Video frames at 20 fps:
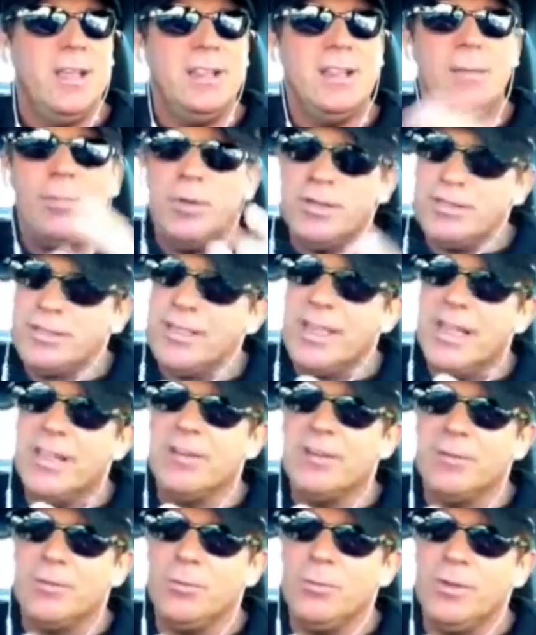and they put it
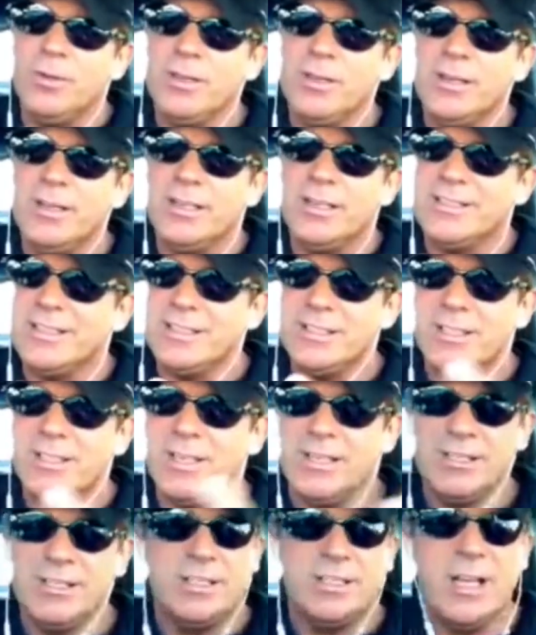together because
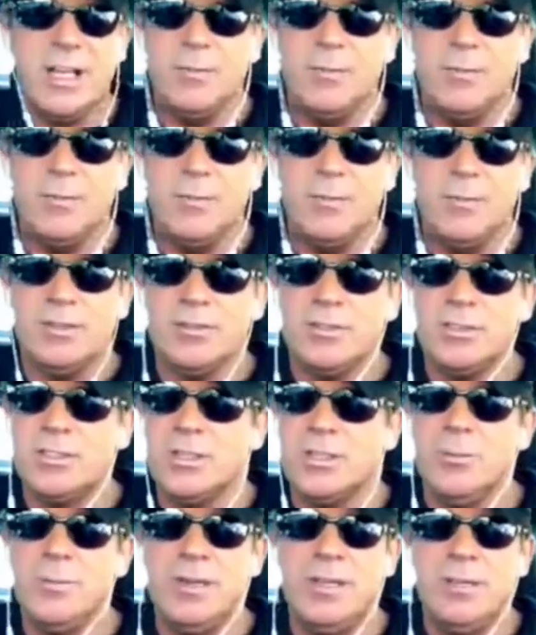it's an ensemble.
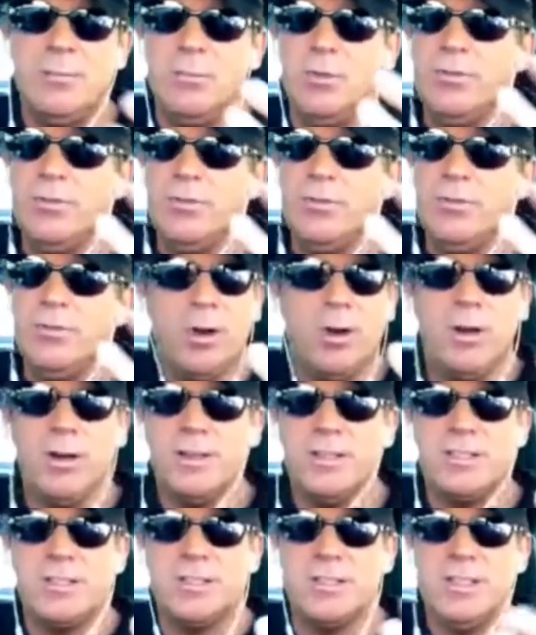There's so many moving
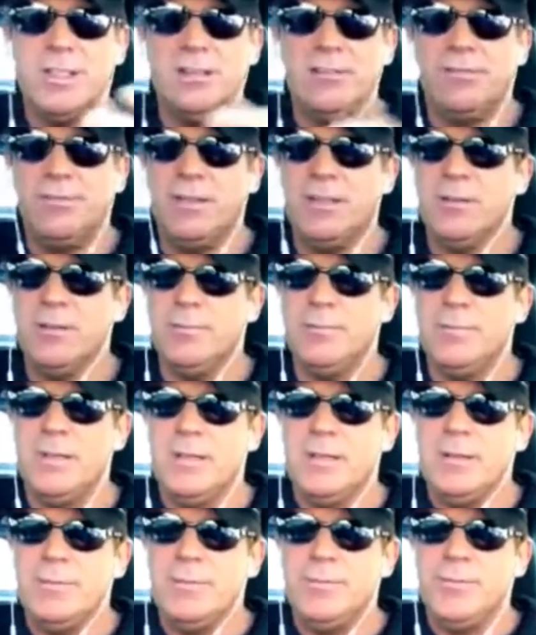parts in a film.
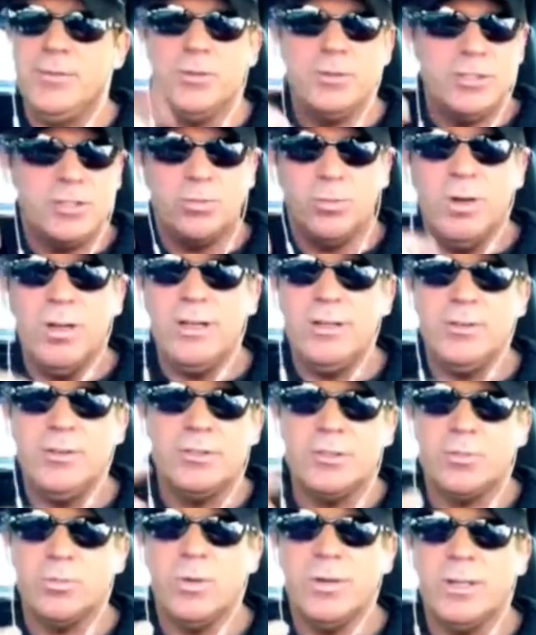You're just one
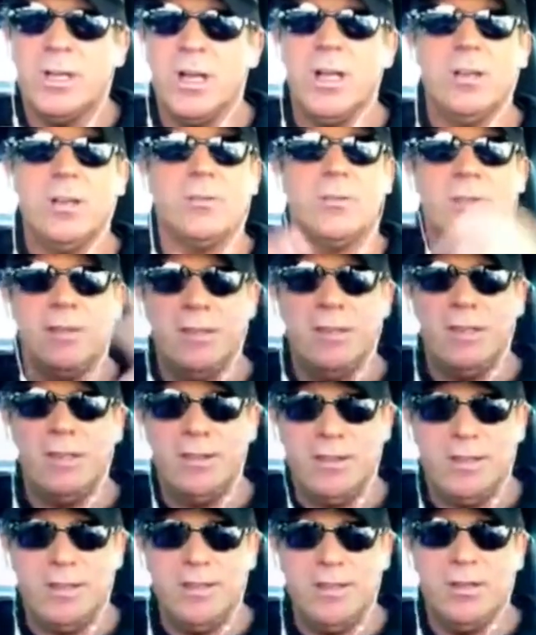color in
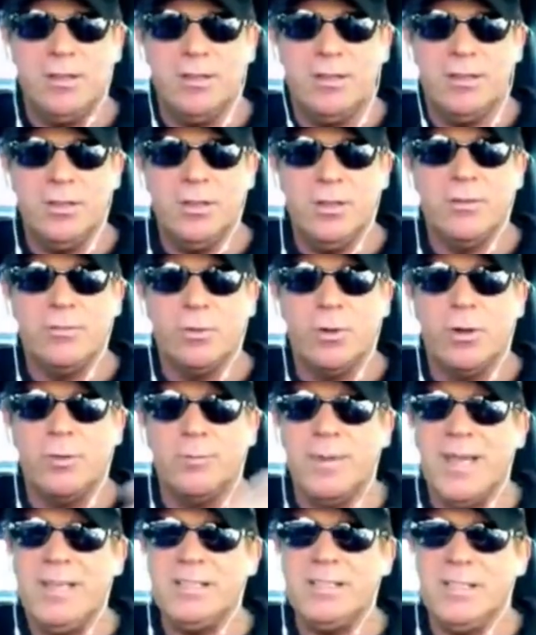the
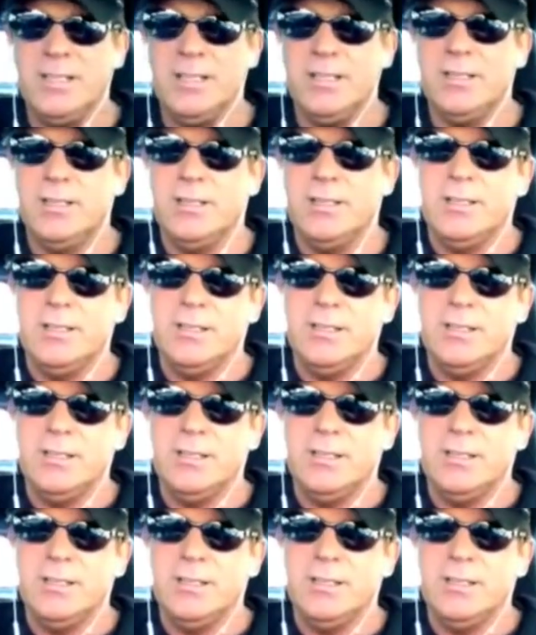overall painting.